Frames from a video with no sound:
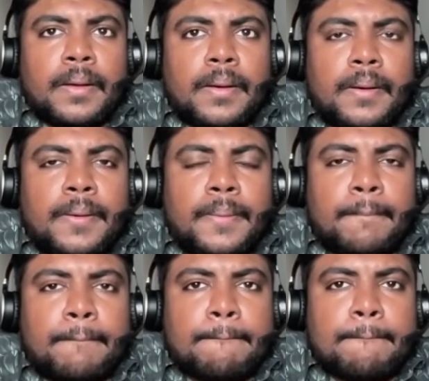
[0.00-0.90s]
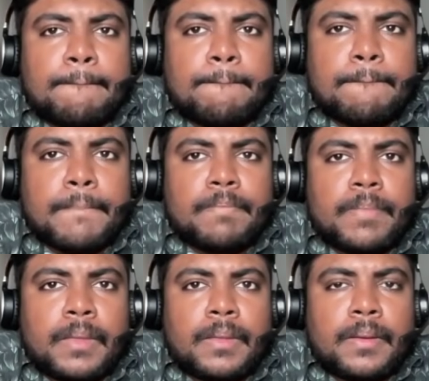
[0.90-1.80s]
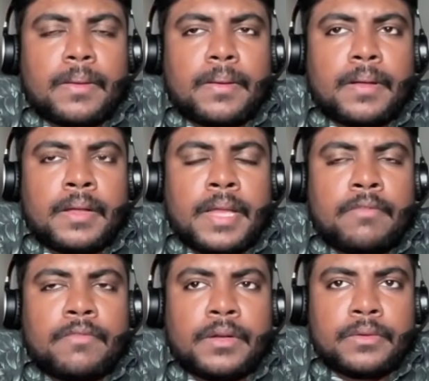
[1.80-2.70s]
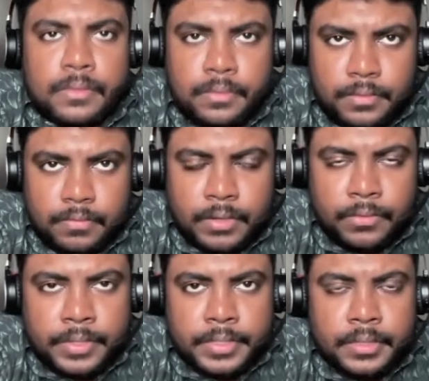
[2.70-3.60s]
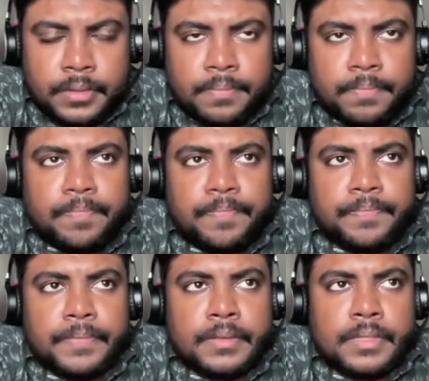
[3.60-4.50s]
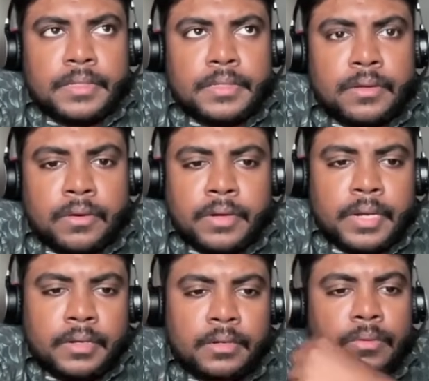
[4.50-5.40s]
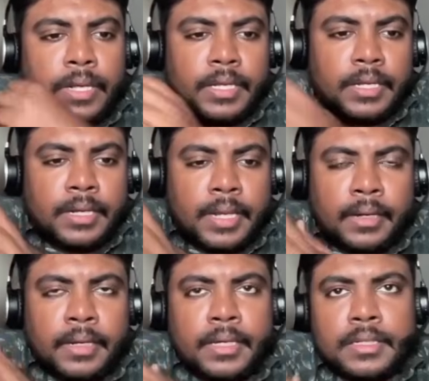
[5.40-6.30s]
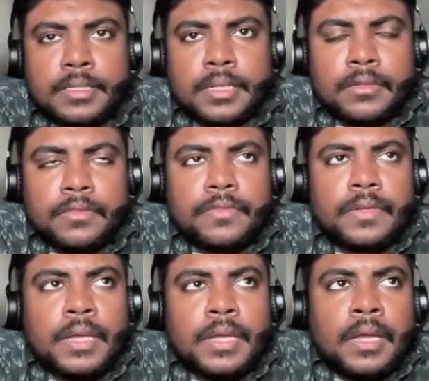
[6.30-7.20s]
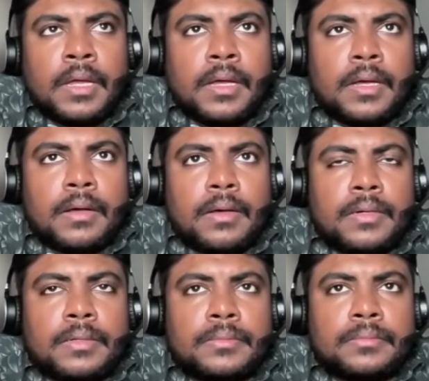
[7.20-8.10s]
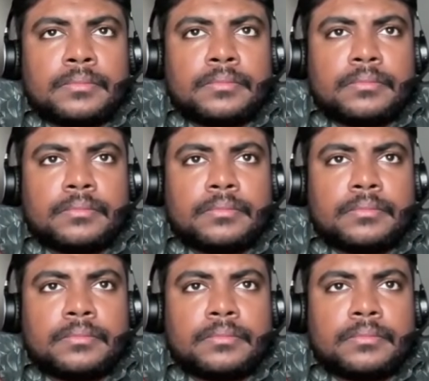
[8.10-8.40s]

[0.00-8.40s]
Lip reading: Um, I have one question. This is not related to any technical stuff. Um,